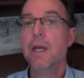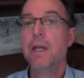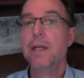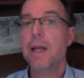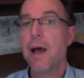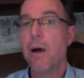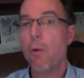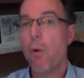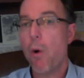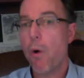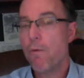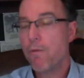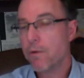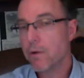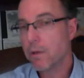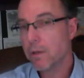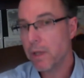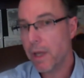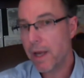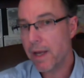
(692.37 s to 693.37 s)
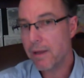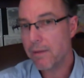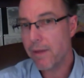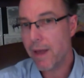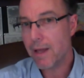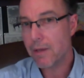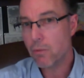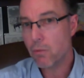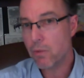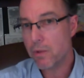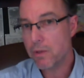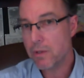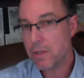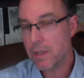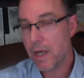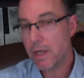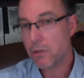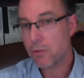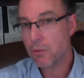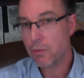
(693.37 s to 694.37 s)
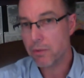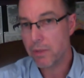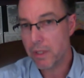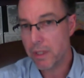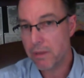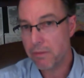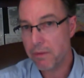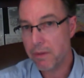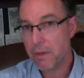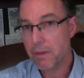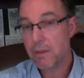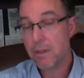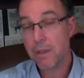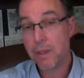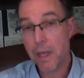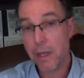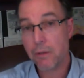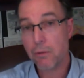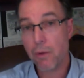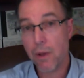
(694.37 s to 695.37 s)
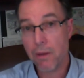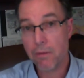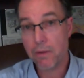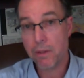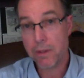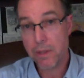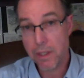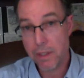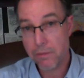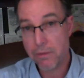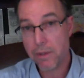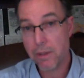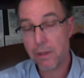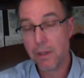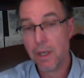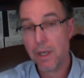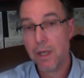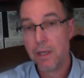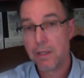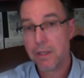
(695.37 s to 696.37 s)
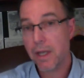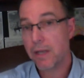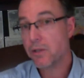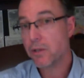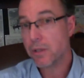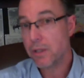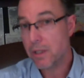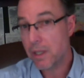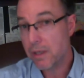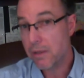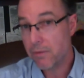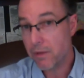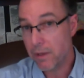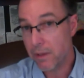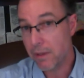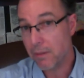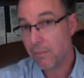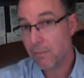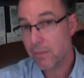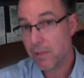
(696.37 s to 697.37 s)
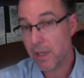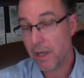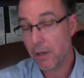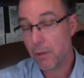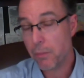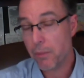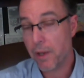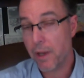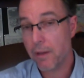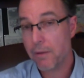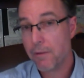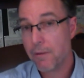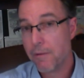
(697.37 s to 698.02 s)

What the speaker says: Now overlay that with sexual deviance, and now you have a deviant, sexually deviant psychopath.